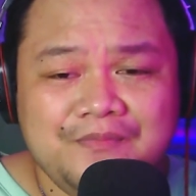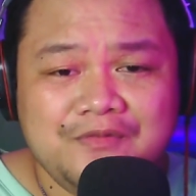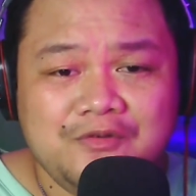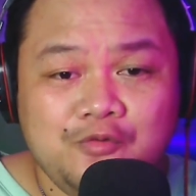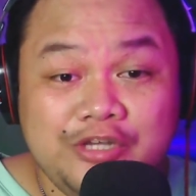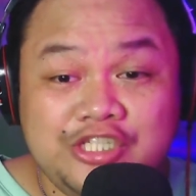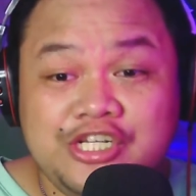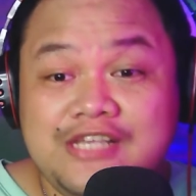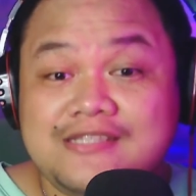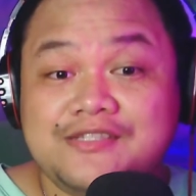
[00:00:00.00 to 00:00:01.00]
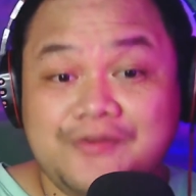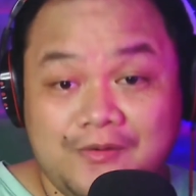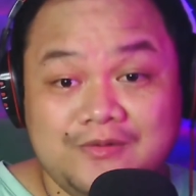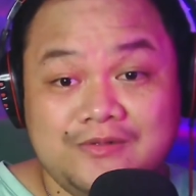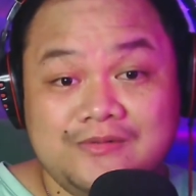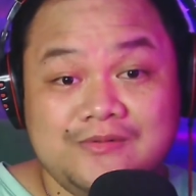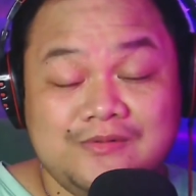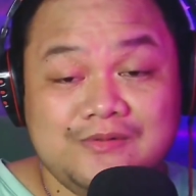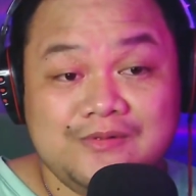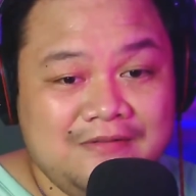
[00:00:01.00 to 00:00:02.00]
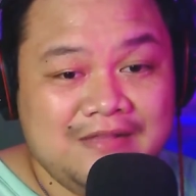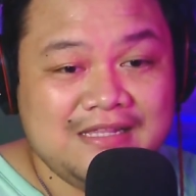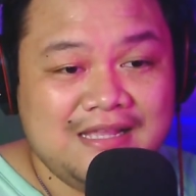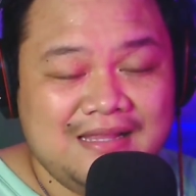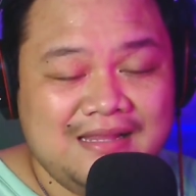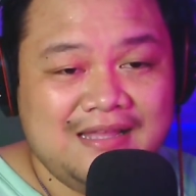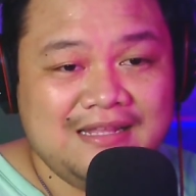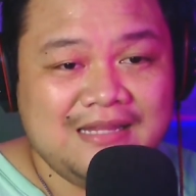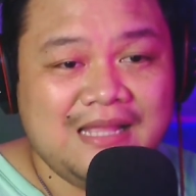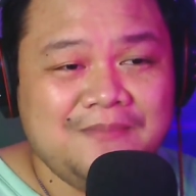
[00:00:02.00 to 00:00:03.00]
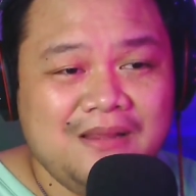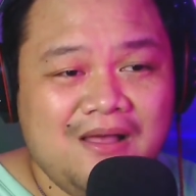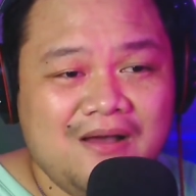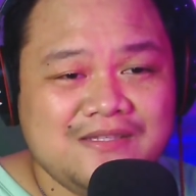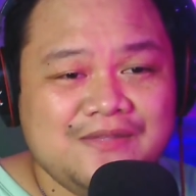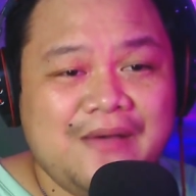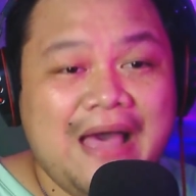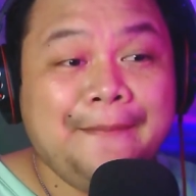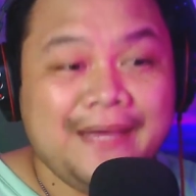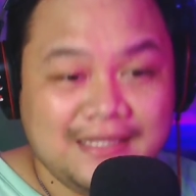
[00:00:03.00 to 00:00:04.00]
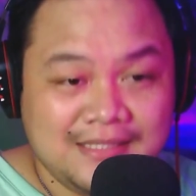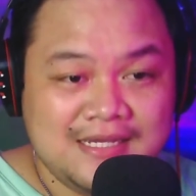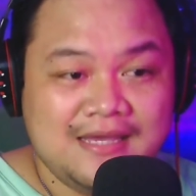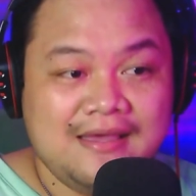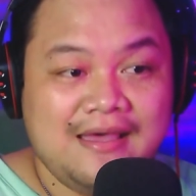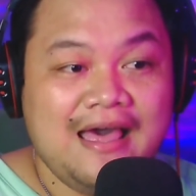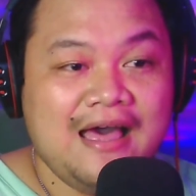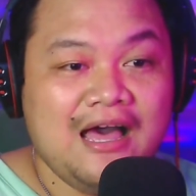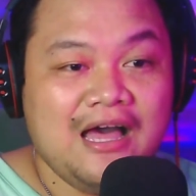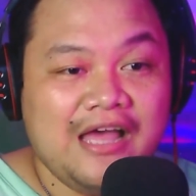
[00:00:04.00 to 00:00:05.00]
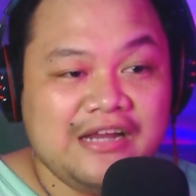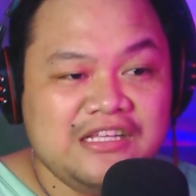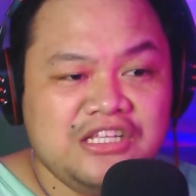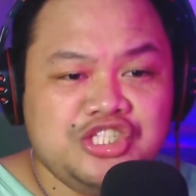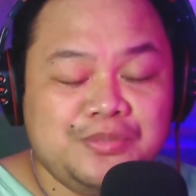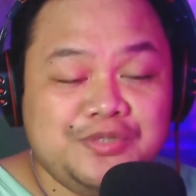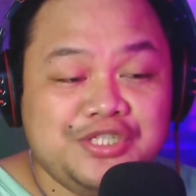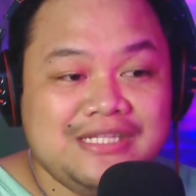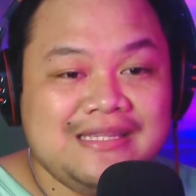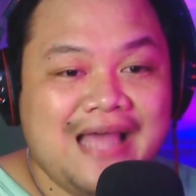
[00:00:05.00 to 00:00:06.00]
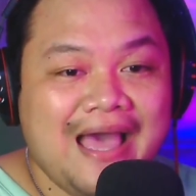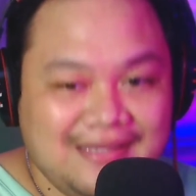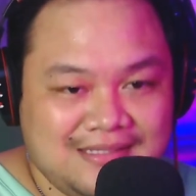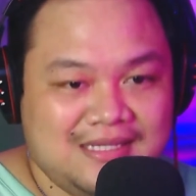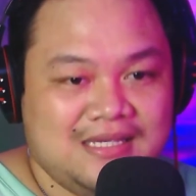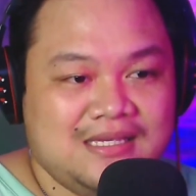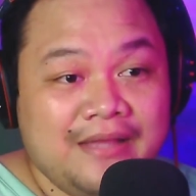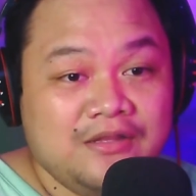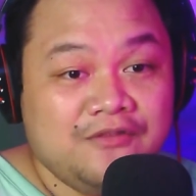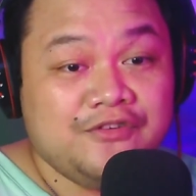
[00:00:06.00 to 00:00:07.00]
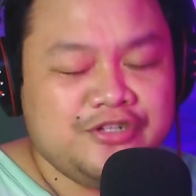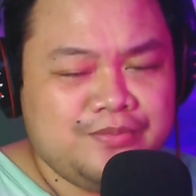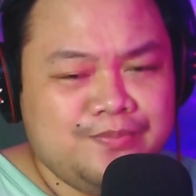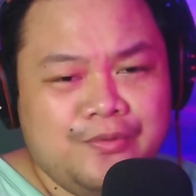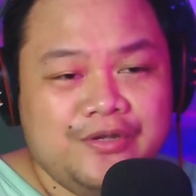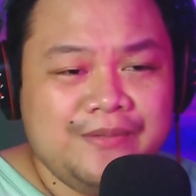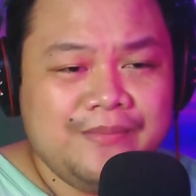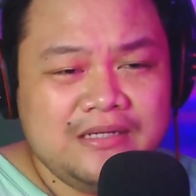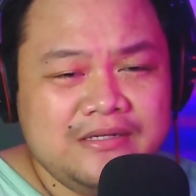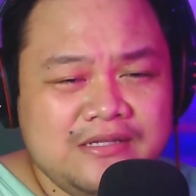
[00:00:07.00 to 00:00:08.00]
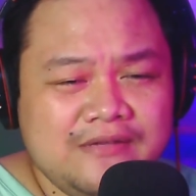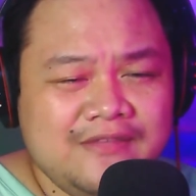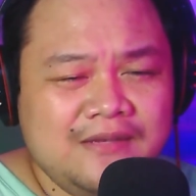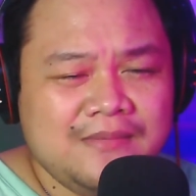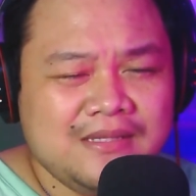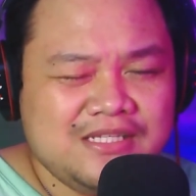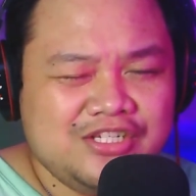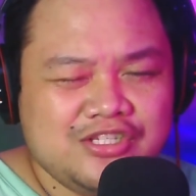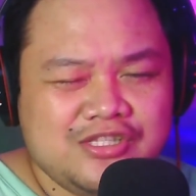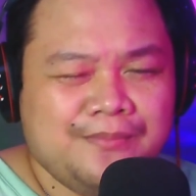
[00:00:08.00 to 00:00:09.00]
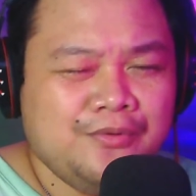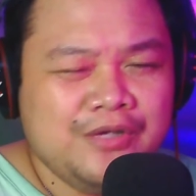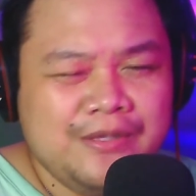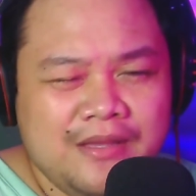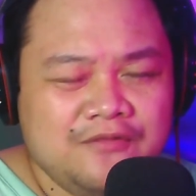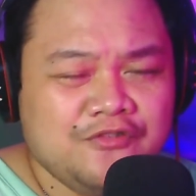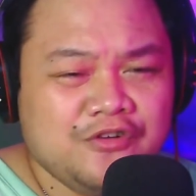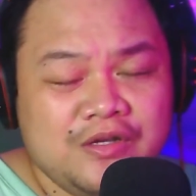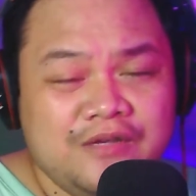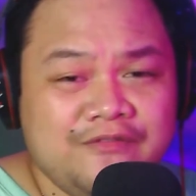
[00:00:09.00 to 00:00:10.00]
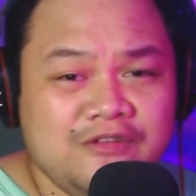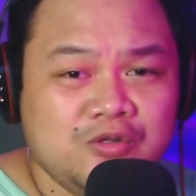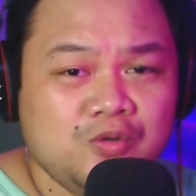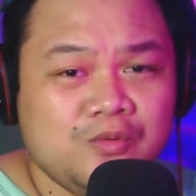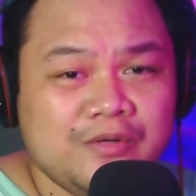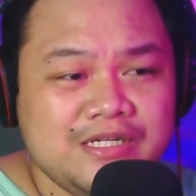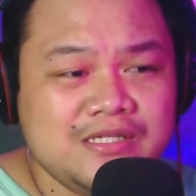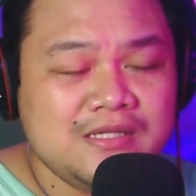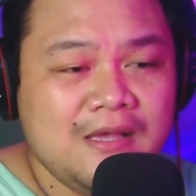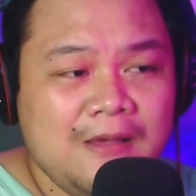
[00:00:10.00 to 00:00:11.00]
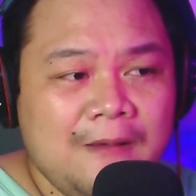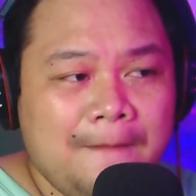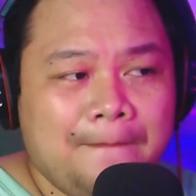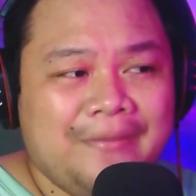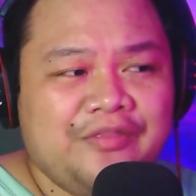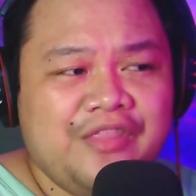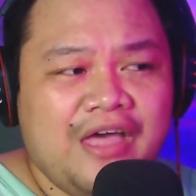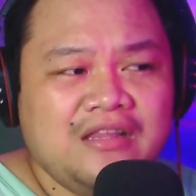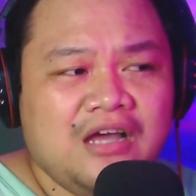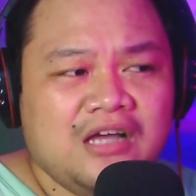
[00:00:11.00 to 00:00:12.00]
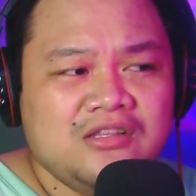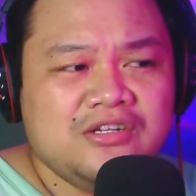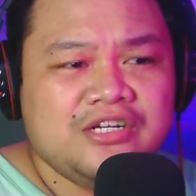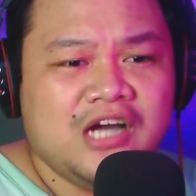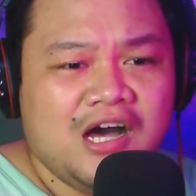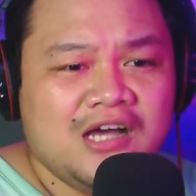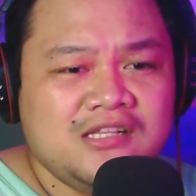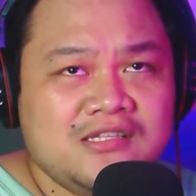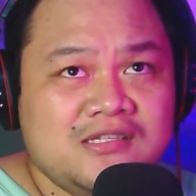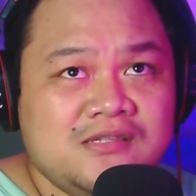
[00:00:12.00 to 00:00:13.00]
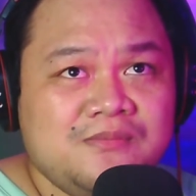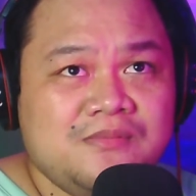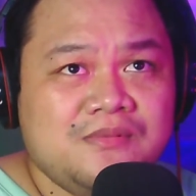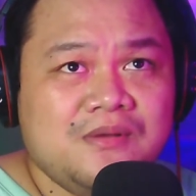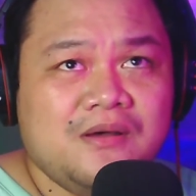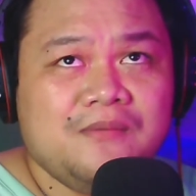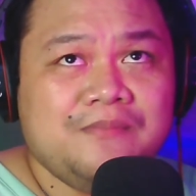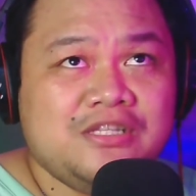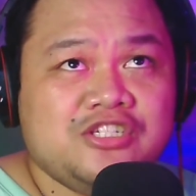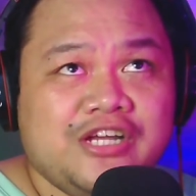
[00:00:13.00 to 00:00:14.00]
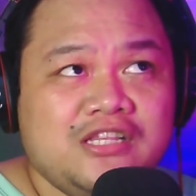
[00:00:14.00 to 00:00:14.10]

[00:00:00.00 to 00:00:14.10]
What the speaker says: which he stole, that belongs to Amet, an Egyptian deity, the first boogeyman or something, but he's just a boogeyman for evildoers. But then other gods betrayed